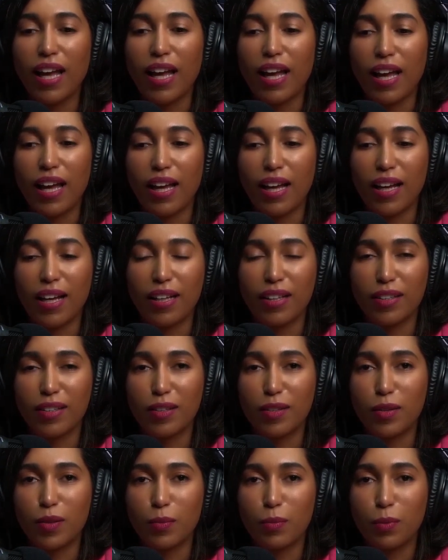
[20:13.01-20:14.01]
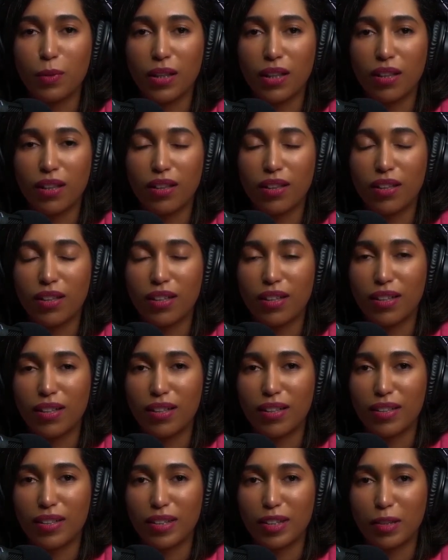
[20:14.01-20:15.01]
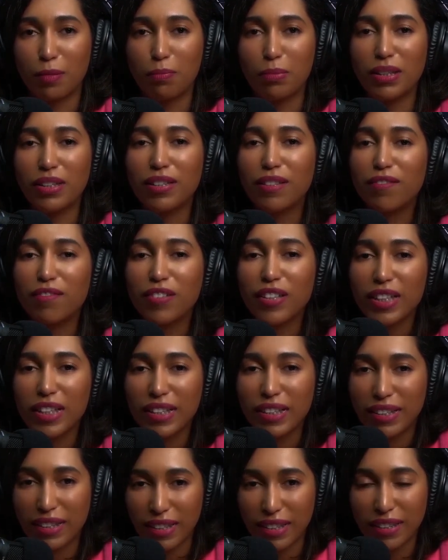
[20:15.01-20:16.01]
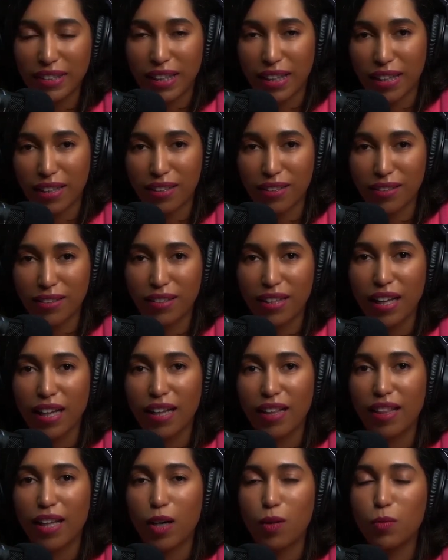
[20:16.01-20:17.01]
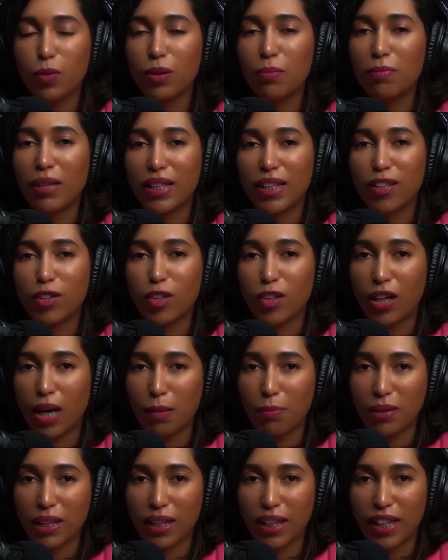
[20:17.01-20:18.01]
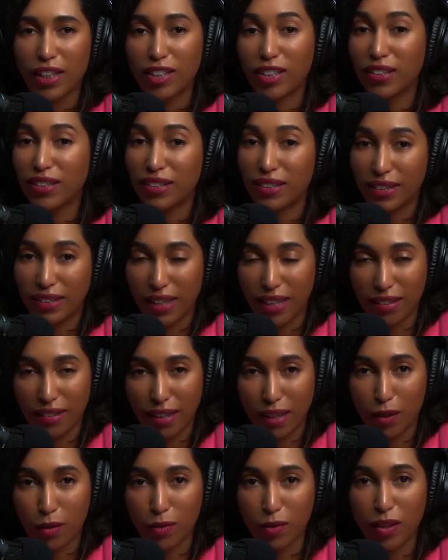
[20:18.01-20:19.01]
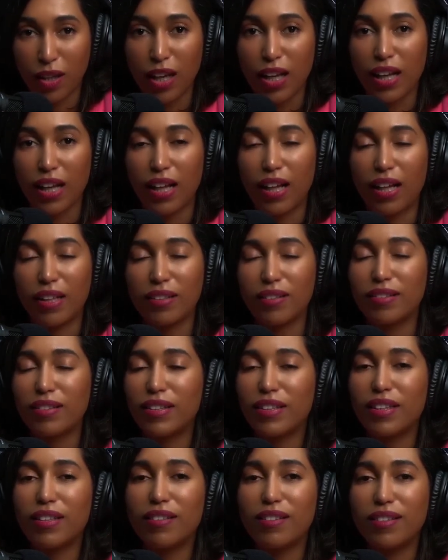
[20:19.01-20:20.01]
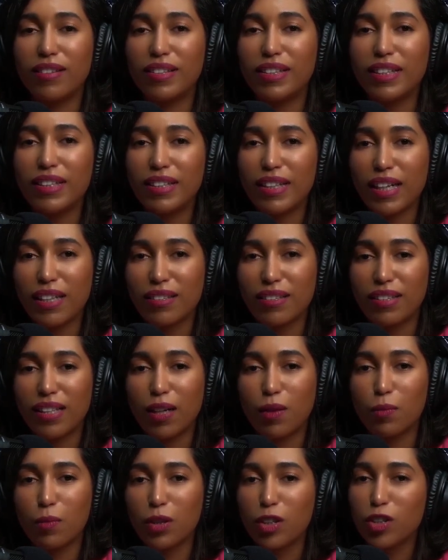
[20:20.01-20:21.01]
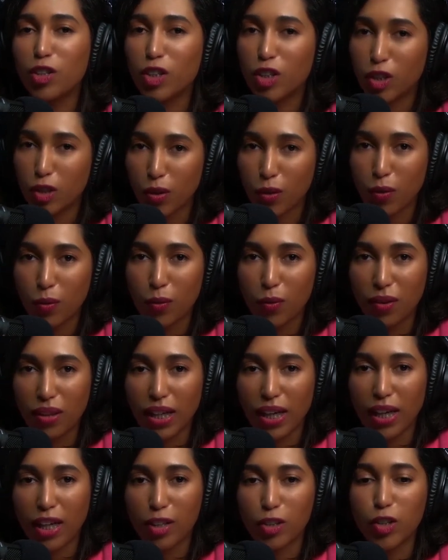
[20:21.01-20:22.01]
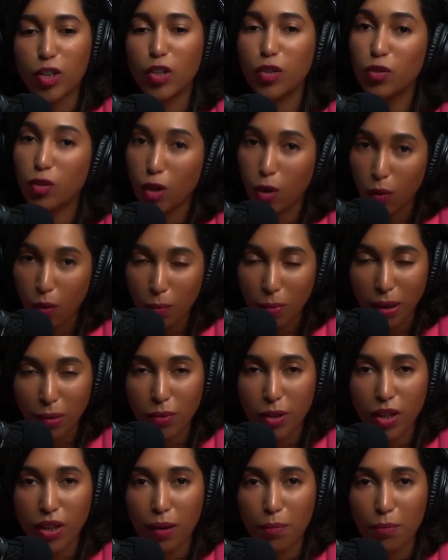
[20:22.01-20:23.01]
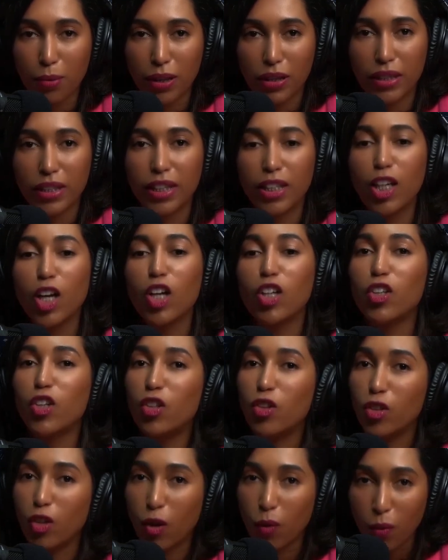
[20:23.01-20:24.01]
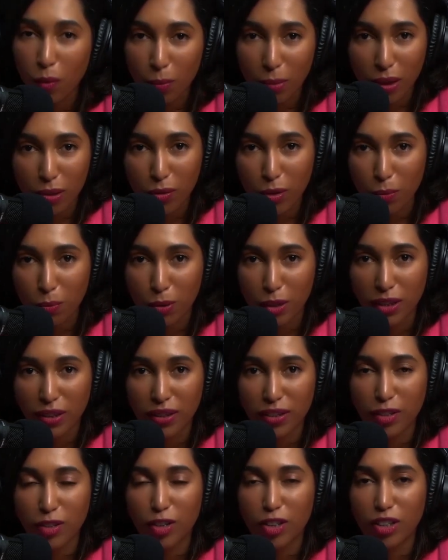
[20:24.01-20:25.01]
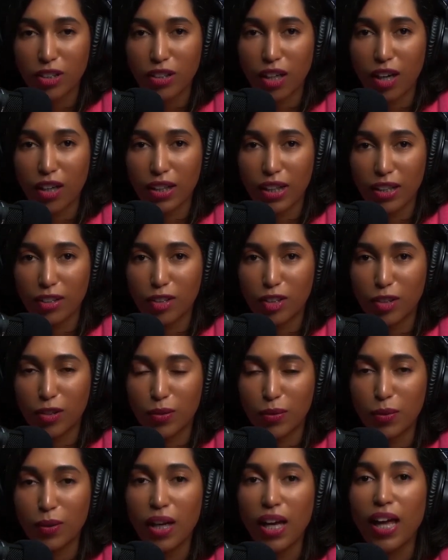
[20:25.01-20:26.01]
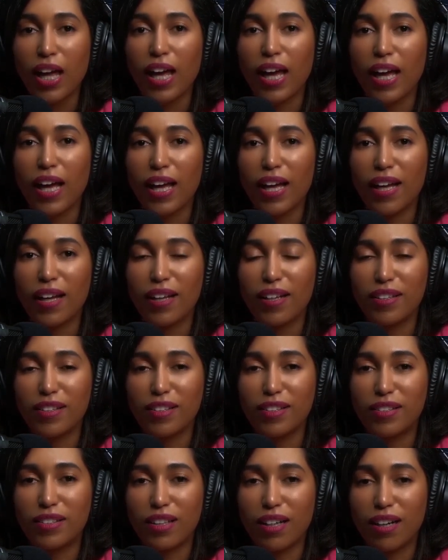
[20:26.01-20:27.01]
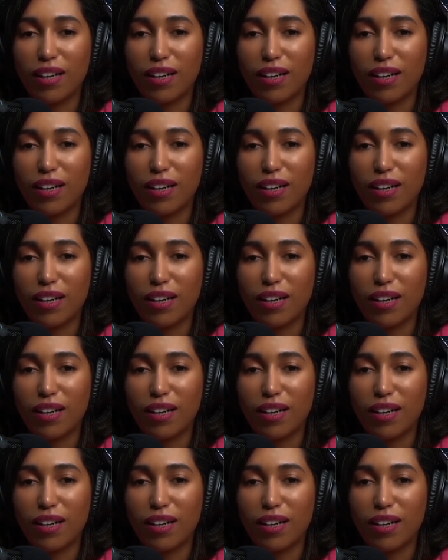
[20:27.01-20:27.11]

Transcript: and with the specific details that will make your application stand out. Details that will show that you know about the company, you know about the person you're talking to, and